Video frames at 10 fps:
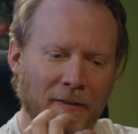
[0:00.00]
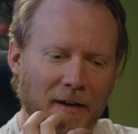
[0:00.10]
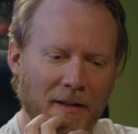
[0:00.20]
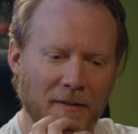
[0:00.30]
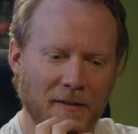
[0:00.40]
that
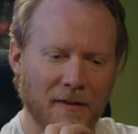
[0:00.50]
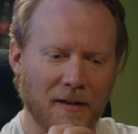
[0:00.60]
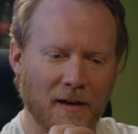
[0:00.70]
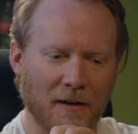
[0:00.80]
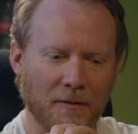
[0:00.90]
I think they
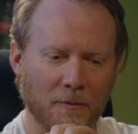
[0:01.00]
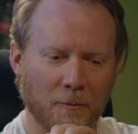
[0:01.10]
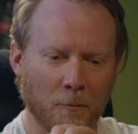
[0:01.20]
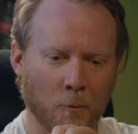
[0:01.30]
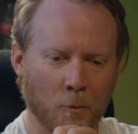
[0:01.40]
got
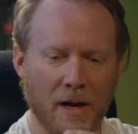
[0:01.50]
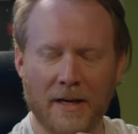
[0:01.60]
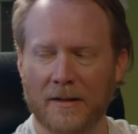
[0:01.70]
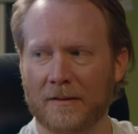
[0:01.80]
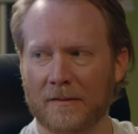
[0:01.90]

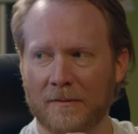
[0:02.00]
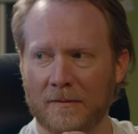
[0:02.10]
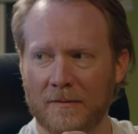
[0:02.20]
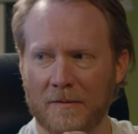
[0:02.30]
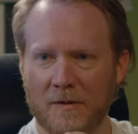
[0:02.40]
right
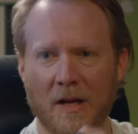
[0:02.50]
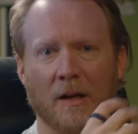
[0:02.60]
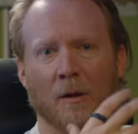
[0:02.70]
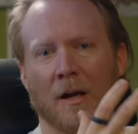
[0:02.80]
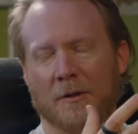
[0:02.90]

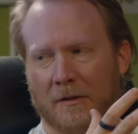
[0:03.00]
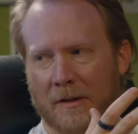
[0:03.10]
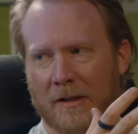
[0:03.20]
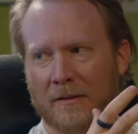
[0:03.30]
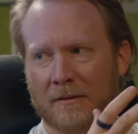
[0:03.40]

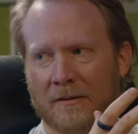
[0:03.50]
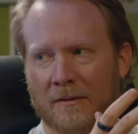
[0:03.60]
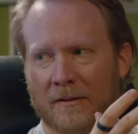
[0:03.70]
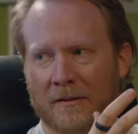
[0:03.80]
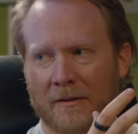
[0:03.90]
psychologically.
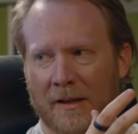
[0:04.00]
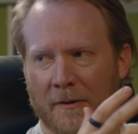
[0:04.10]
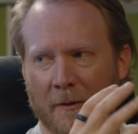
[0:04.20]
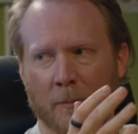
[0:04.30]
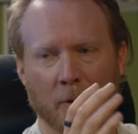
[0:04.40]
Yeah
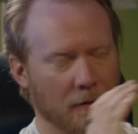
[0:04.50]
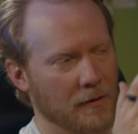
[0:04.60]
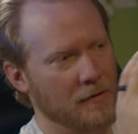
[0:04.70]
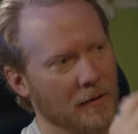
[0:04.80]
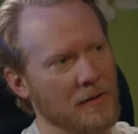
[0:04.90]
and
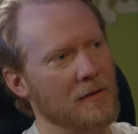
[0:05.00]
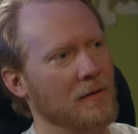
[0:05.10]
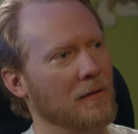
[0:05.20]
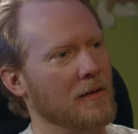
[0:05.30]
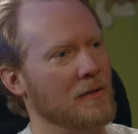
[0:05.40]
therapeutically. So
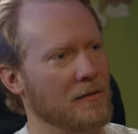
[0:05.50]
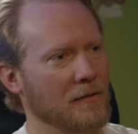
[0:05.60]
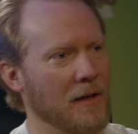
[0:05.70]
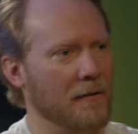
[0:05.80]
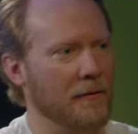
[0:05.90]
let's let's
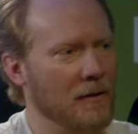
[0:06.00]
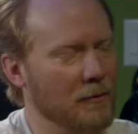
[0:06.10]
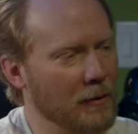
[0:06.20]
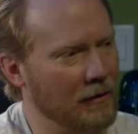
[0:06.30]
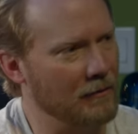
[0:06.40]
dive in
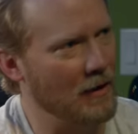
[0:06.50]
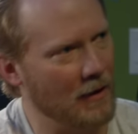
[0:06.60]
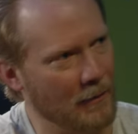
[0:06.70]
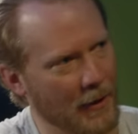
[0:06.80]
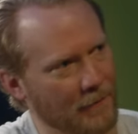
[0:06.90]
and we can
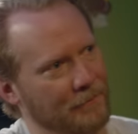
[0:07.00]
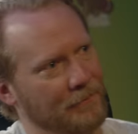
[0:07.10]
talk about